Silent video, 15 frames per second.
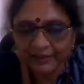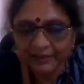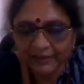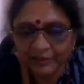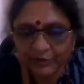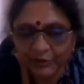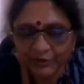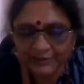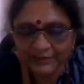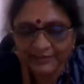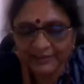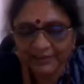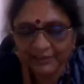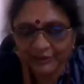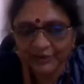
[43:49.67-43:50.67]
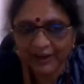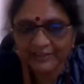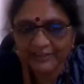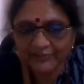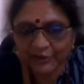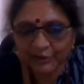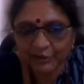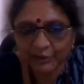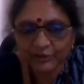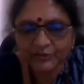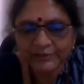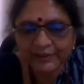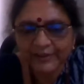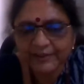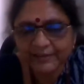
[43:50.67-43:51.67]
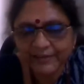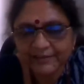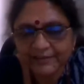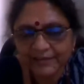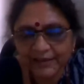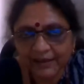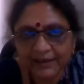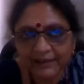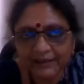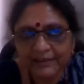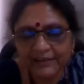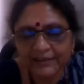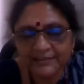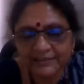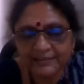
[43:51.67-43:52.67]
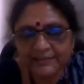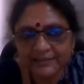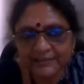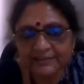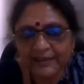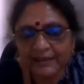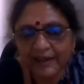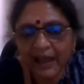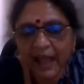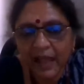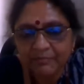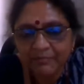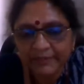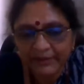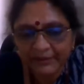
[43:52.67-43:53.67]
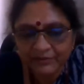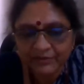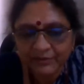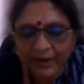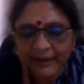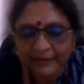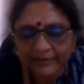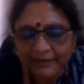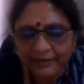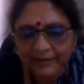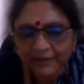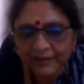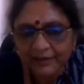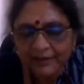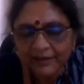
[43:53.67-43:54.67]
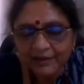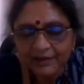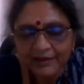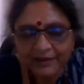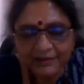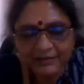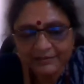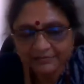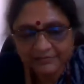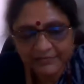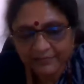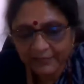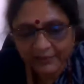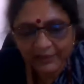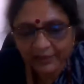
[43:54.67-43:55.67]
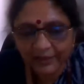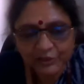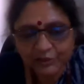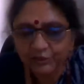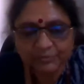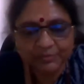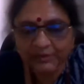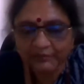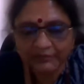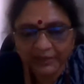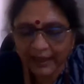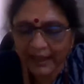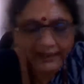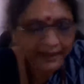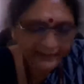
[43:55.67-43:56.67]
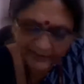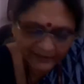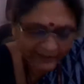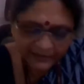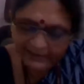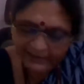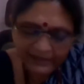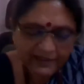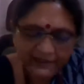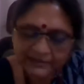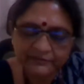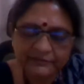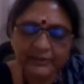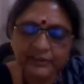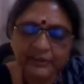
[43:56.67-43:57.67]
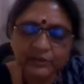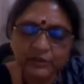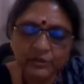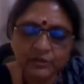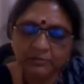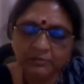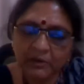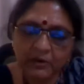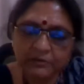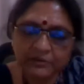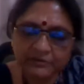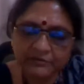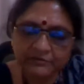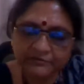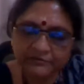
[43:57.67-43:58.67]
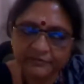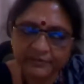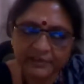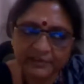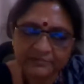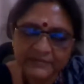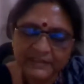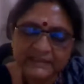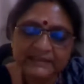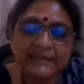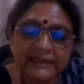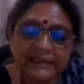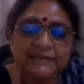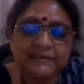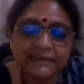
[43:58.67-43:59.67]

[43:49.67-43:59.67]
across transferred across. So there are these instances that are happening. So I think. Um, it should be very, and I think India has a very good amount of uh, skill